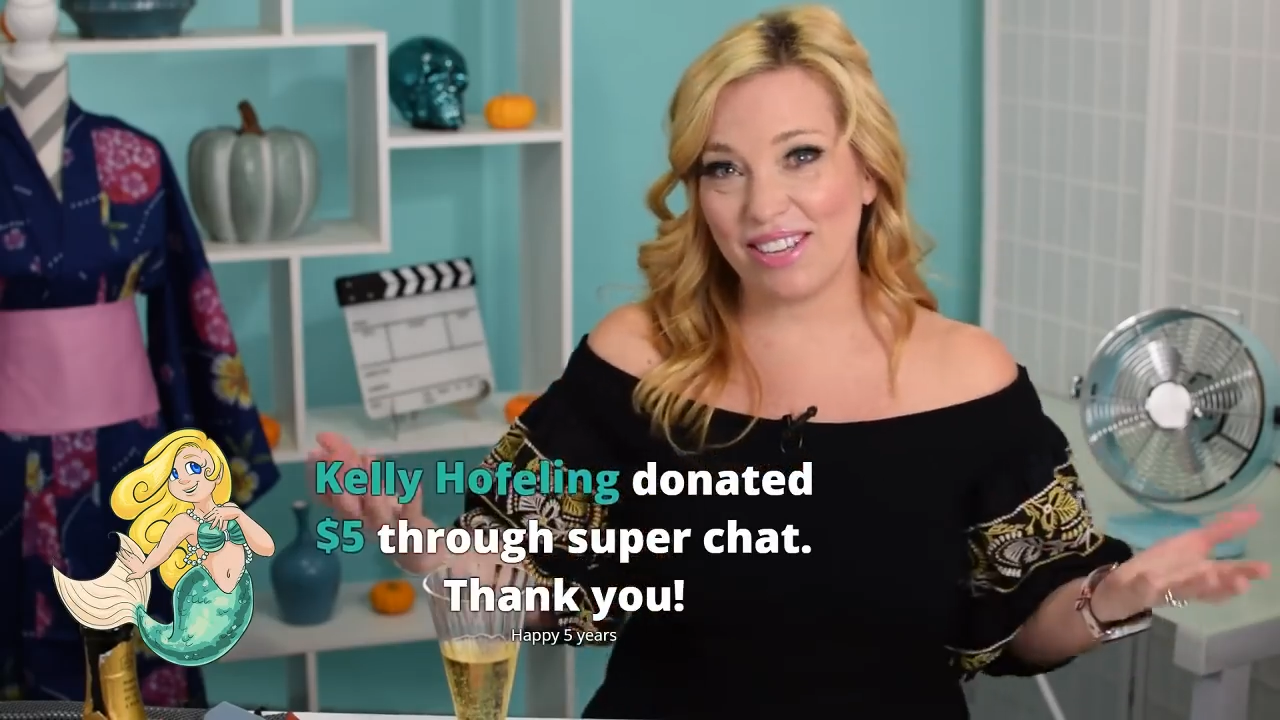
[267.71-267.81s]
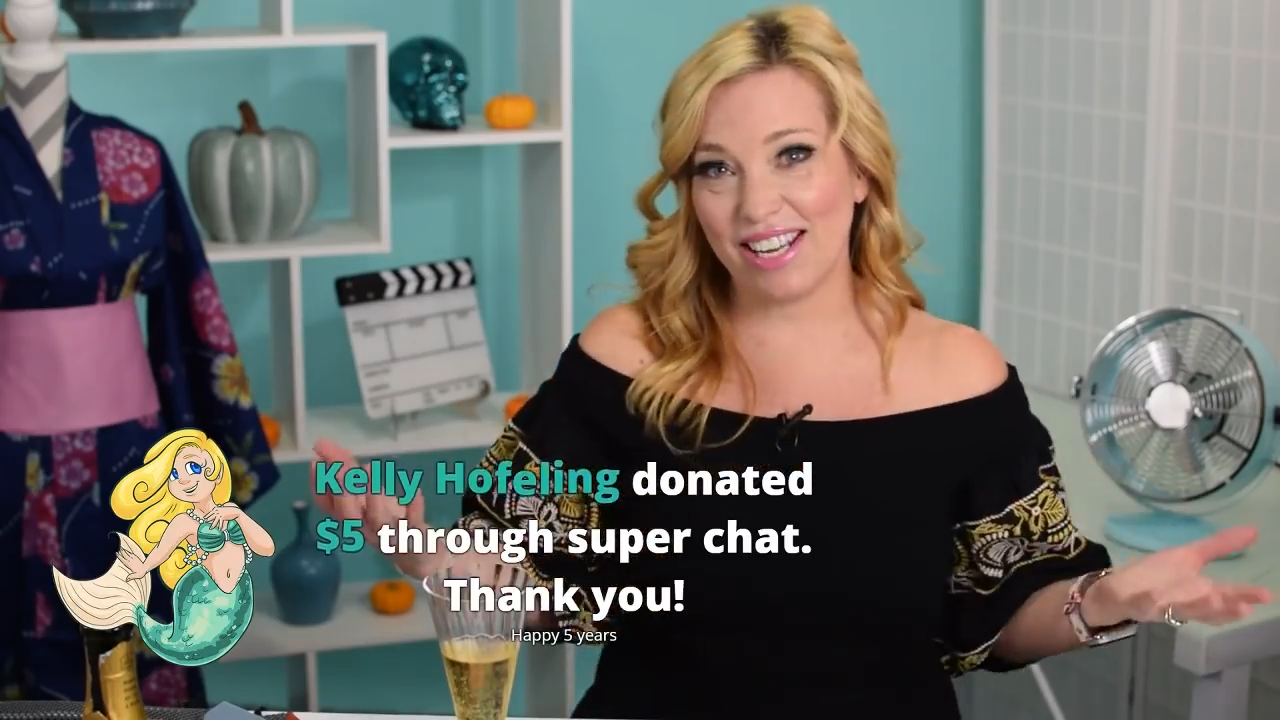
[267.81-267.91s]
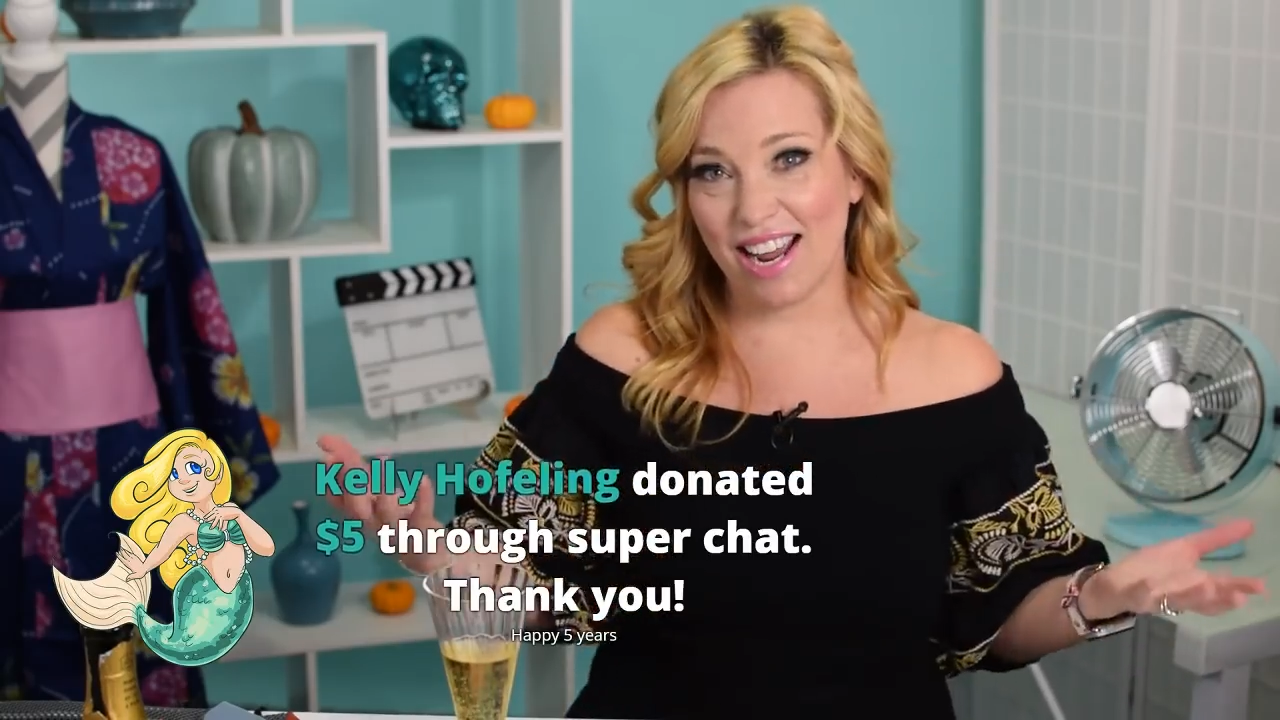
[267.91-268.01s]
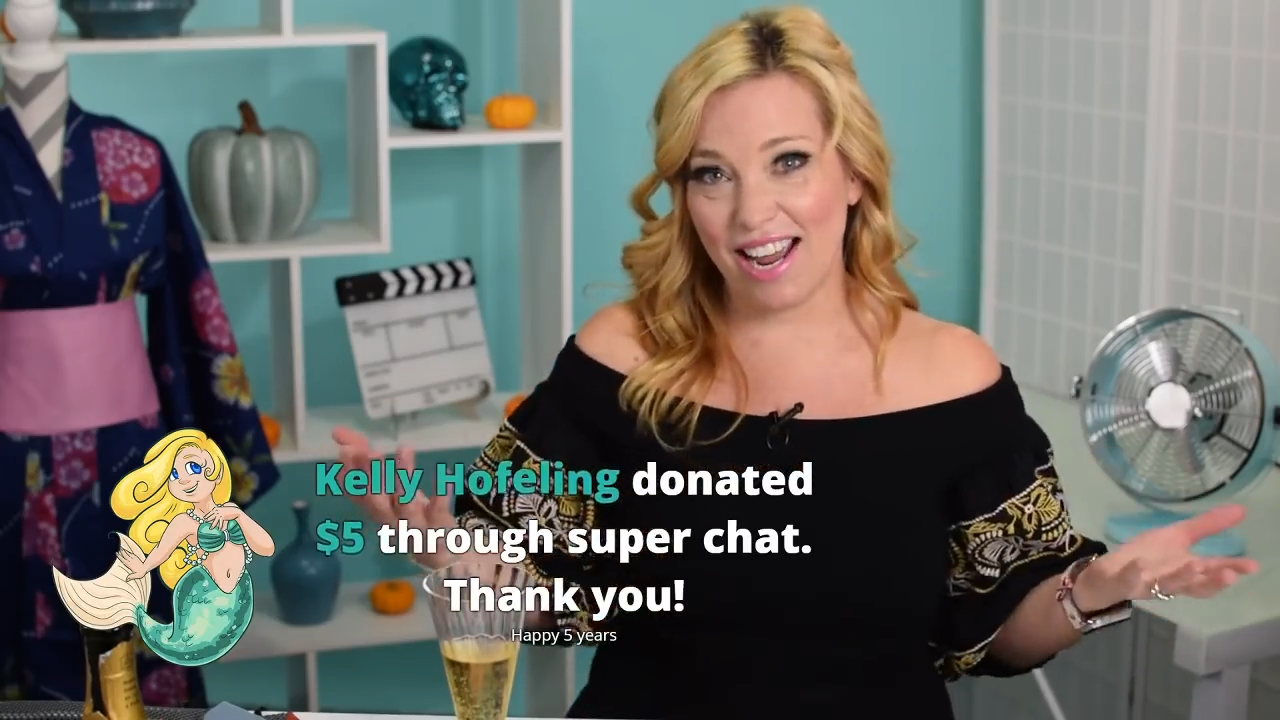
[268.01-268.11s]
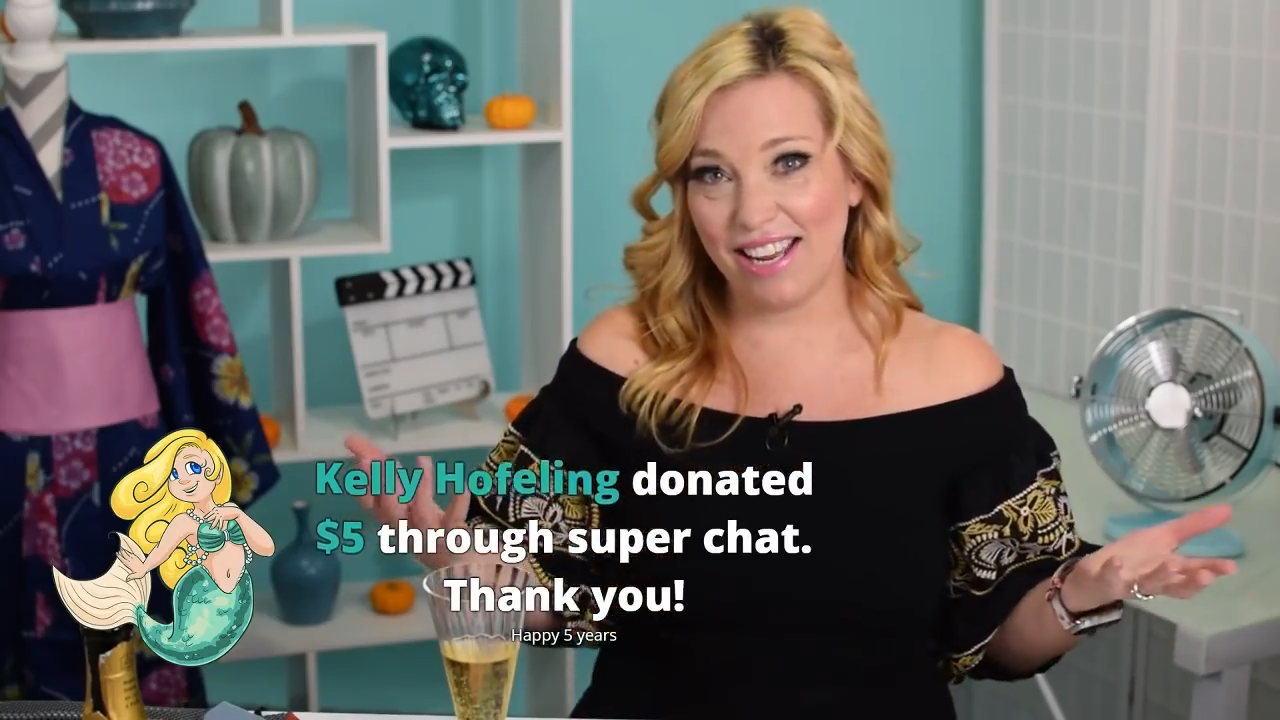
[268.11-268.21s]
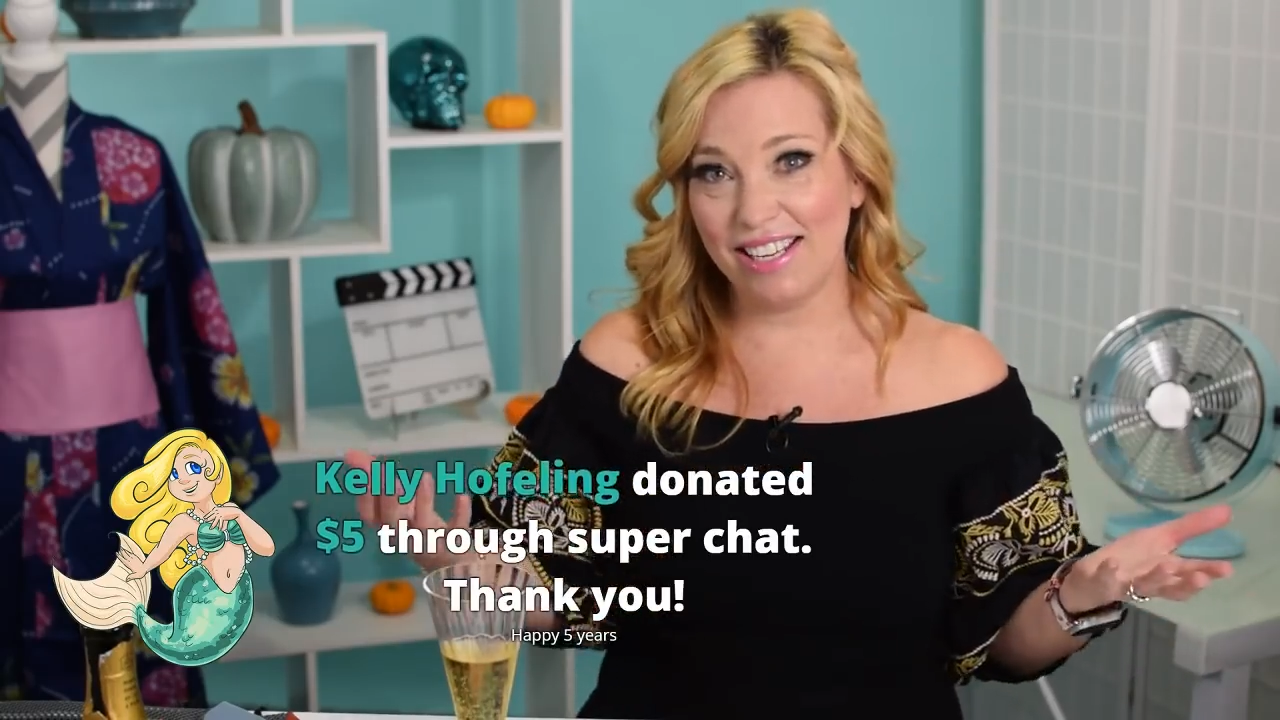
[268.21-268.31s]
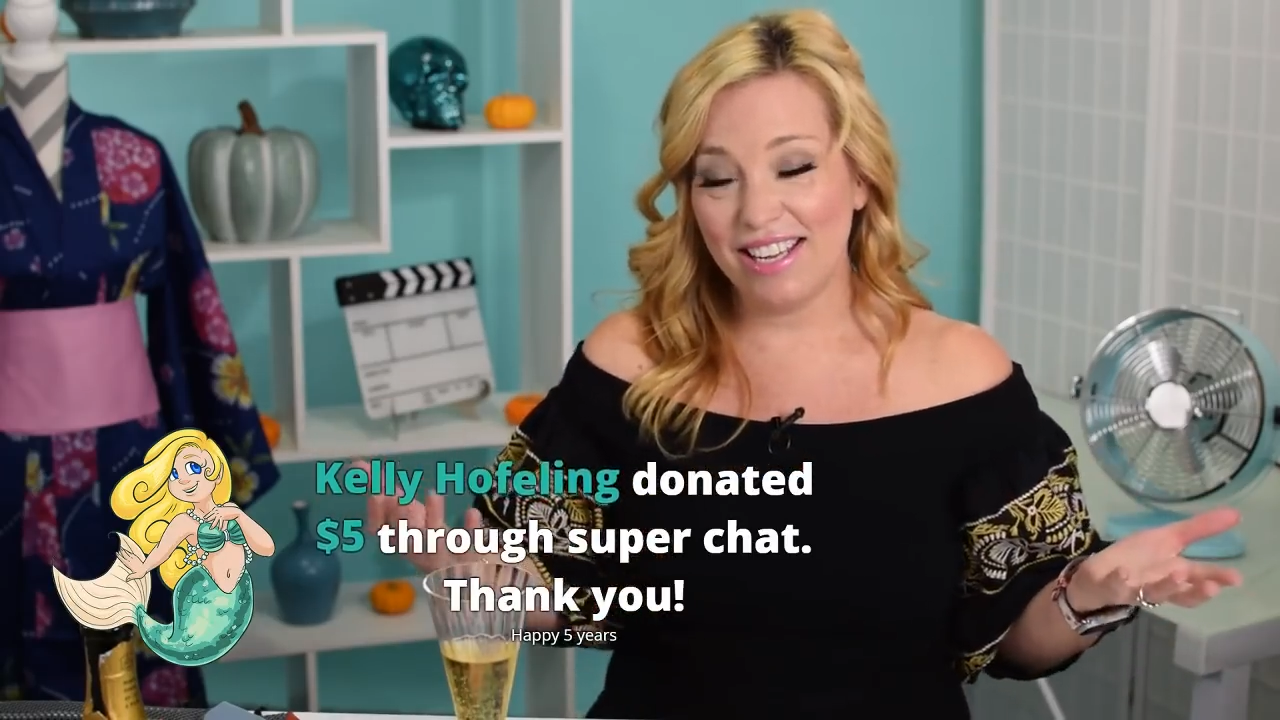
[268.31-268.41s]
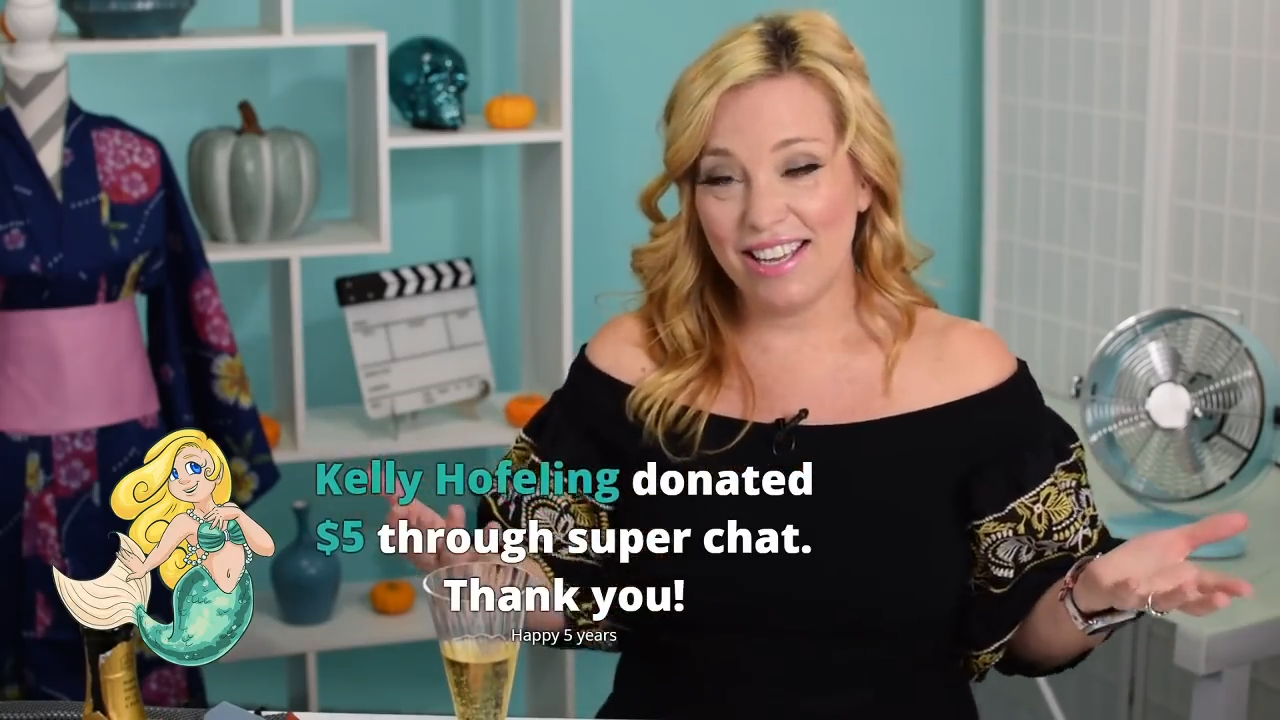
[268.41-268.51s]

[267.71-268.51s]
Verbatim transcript: and I,